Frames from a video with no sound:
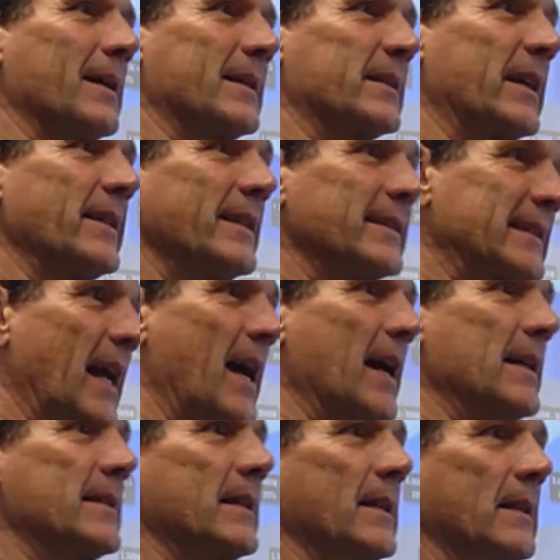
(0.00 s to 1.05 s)

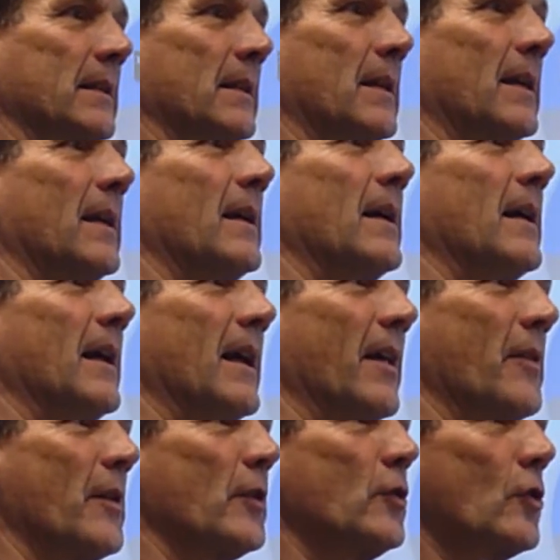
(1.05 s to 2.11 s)
criticizing
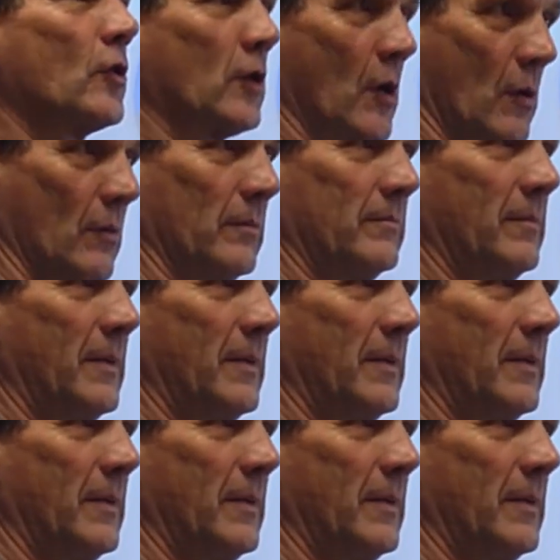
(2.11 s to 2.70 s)
the euro